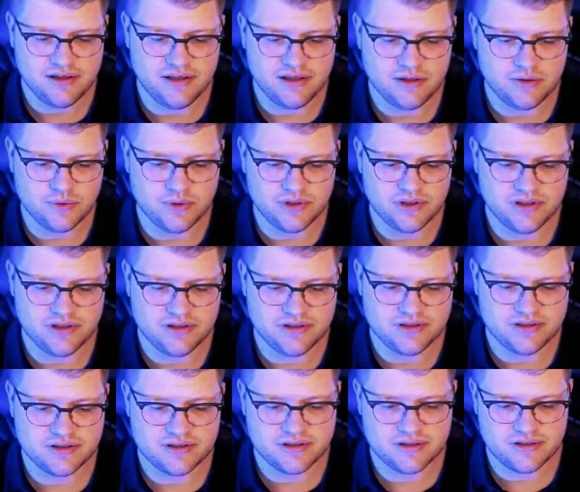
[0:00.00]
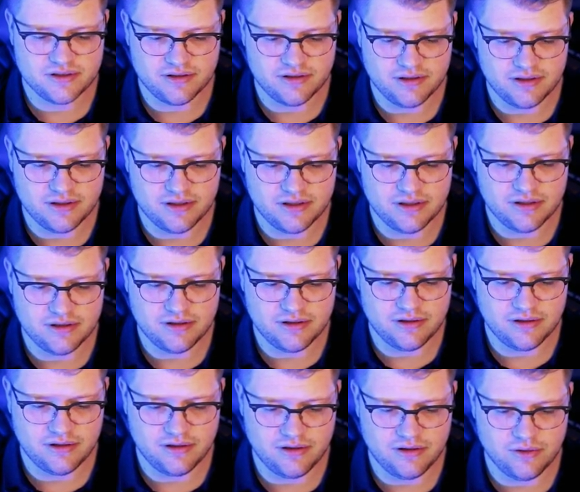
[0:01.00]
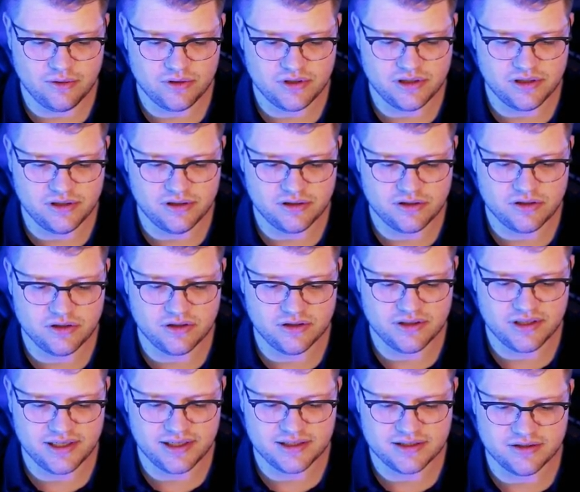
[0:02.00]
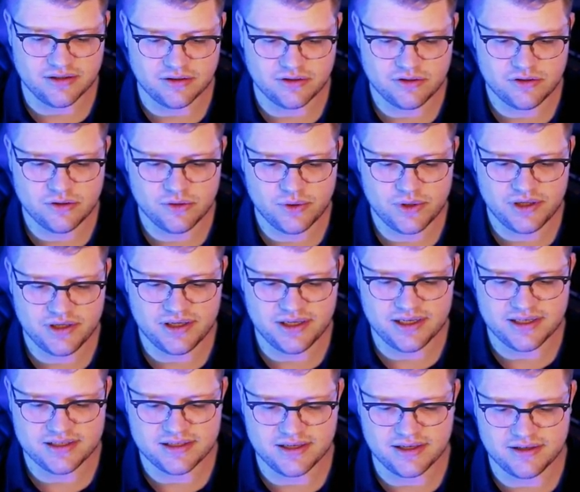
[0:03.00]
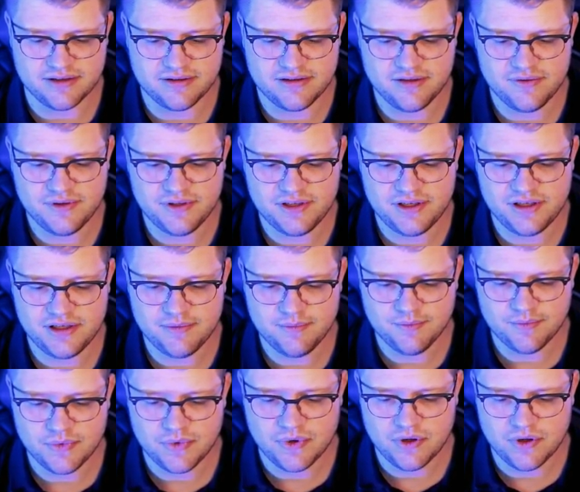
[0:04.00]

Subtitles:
equals local context.current as activity.